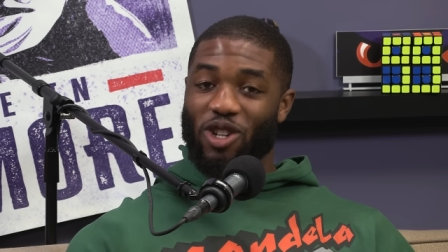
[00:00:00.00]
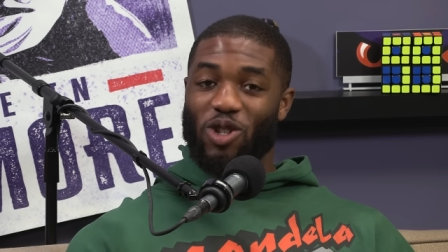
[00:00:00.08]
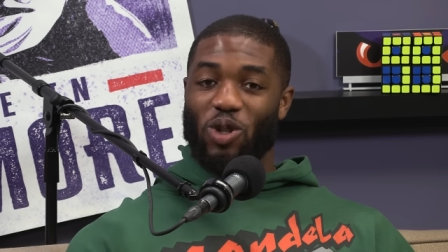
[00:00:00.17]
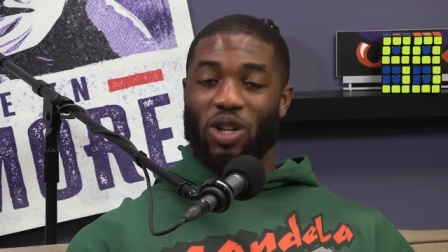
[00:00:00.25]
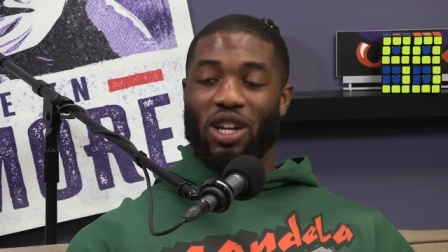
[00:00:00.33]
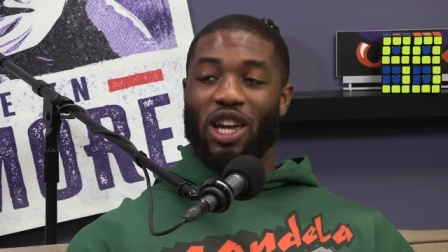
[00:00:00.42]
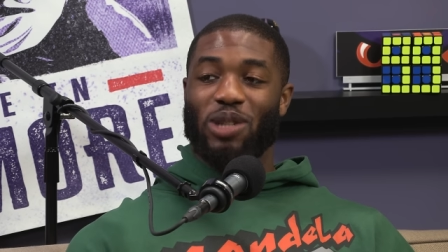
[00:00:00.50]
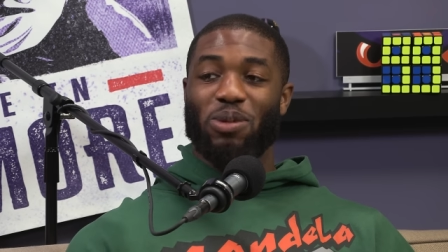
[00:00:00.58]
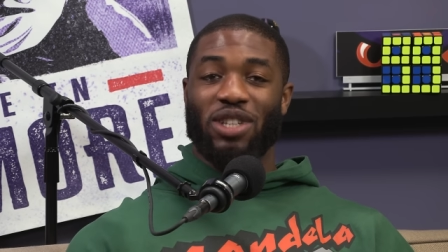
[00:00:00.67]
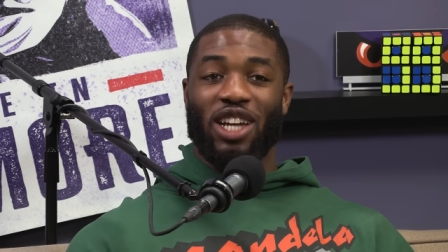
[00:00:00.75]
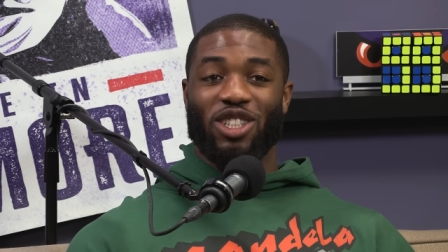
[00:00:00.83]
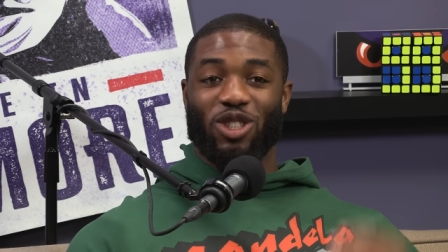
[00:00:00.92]
So then the
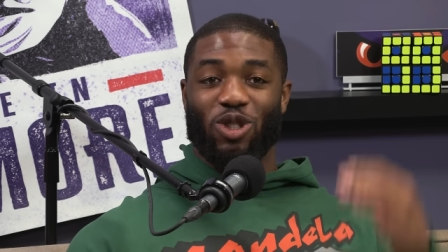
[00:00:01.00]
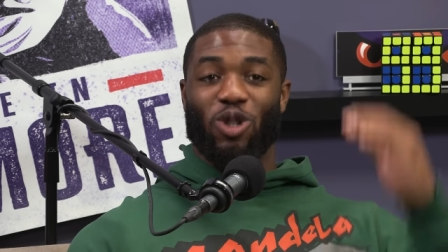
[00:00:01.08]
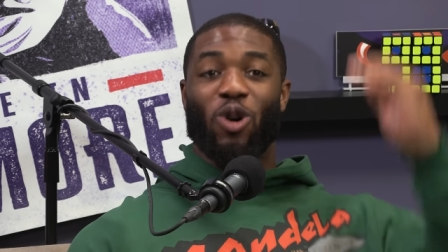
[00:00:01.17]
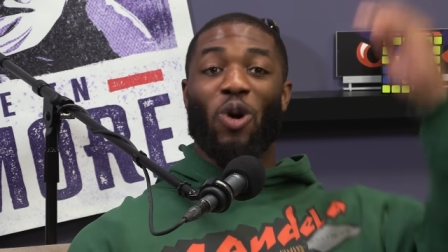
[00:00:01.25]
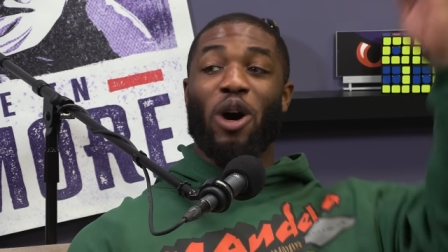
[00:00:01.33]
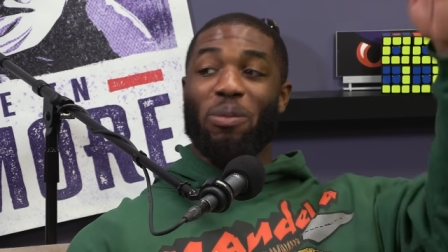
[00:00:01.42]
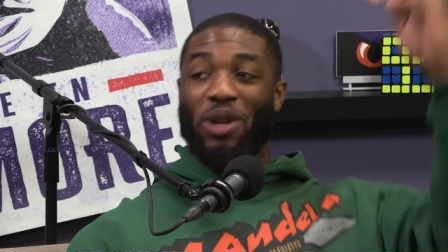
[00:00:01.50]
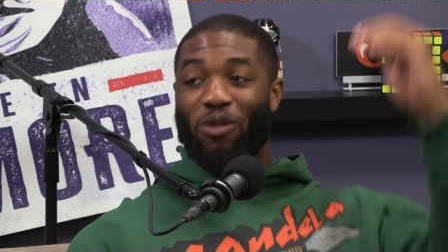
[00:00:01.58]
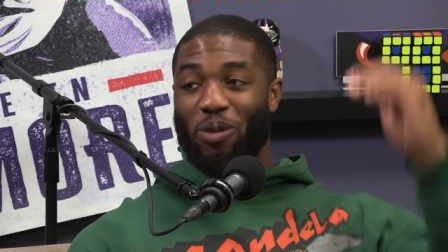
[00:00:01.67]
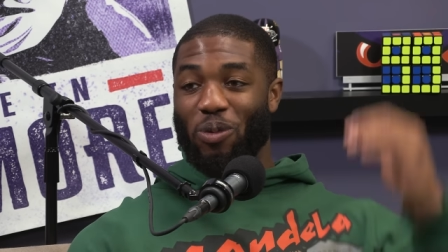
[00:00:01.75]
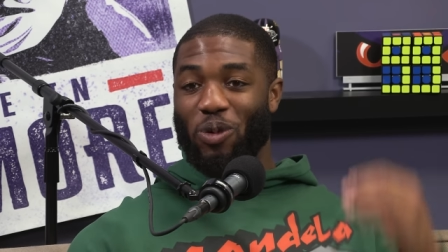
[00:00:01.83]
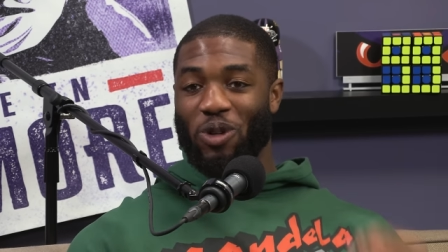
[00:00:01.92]
expectations go up
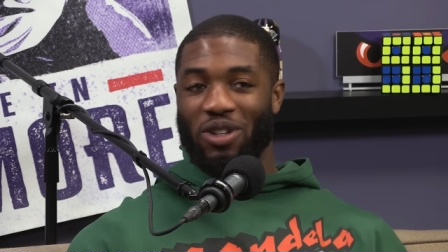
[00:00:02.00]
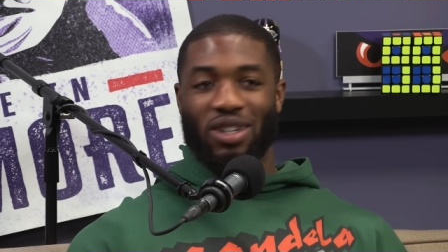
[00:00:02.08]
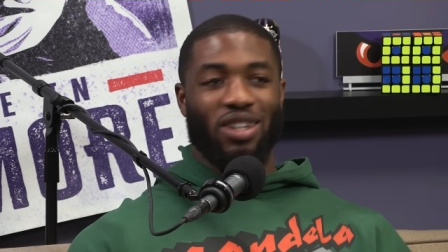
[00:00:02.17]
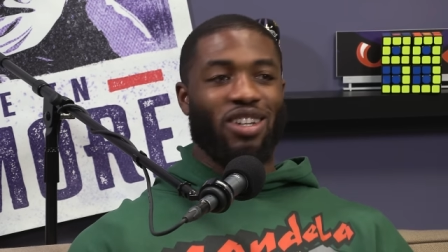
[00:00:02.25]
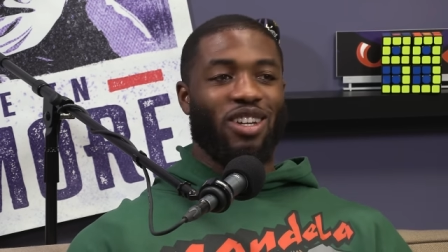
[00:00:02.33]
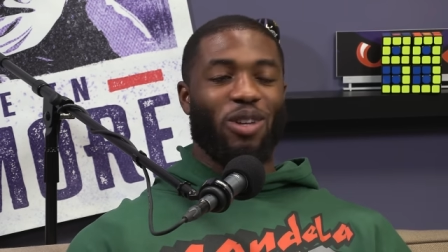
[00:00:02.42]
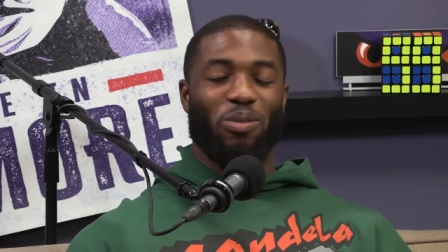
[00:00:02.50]
even more. Mm-hmm.